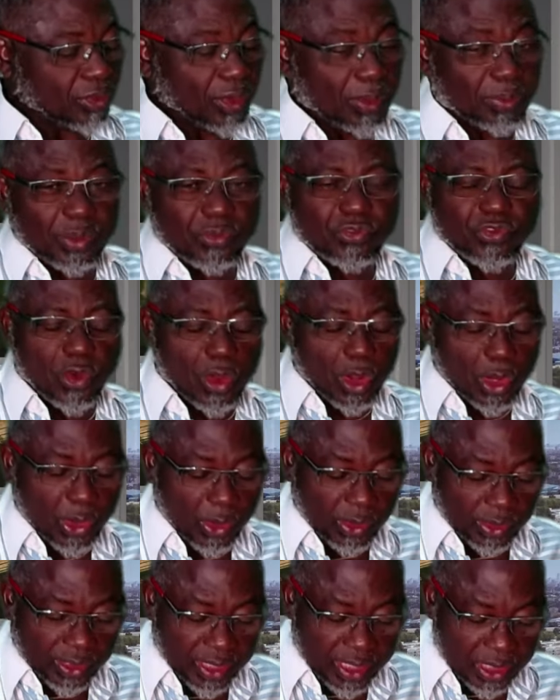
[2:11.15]
From the four
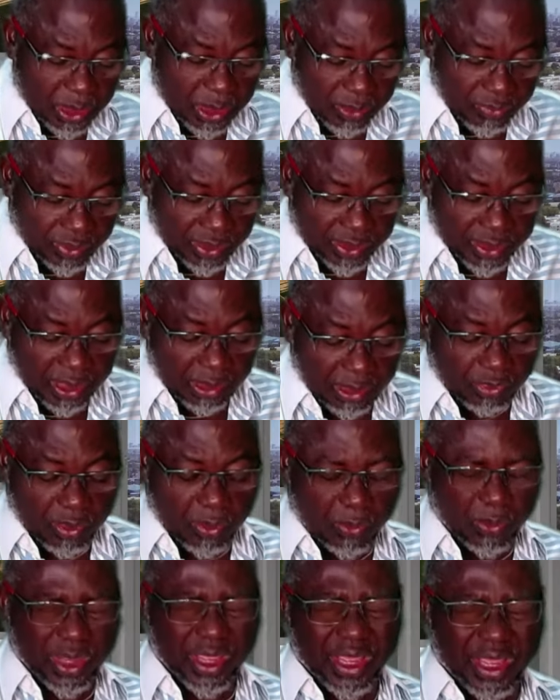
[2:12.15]
corners of the earth,
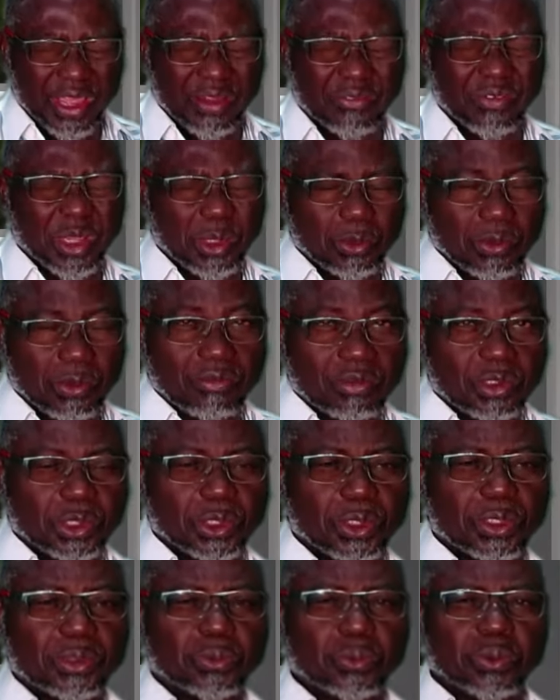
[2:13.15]
from wherever you have
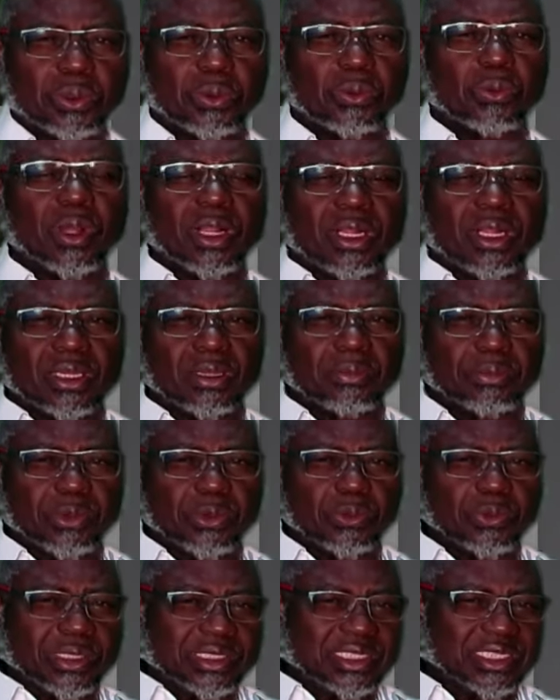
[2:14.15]
joined, we welcome
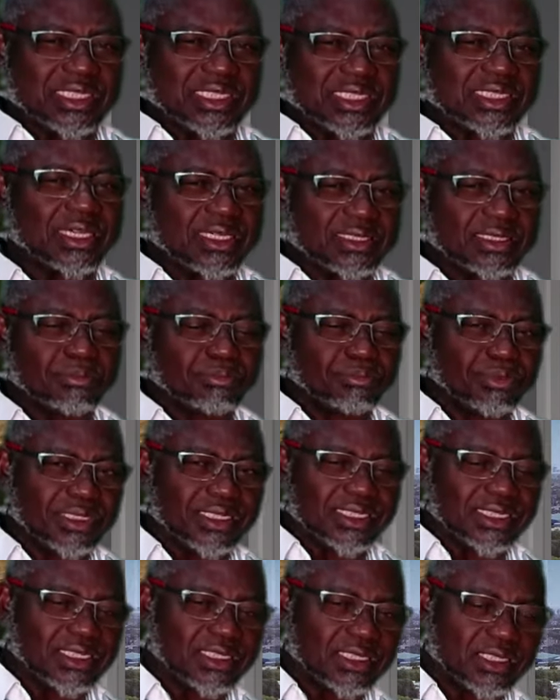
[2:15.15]
you. We
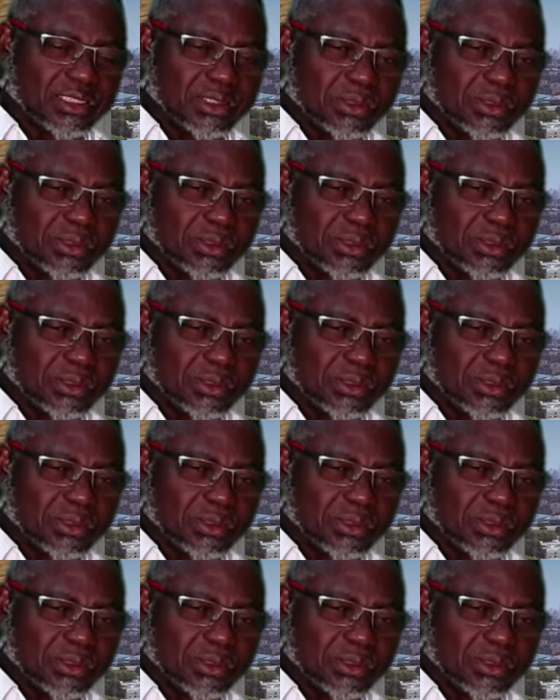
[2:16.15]
celebrate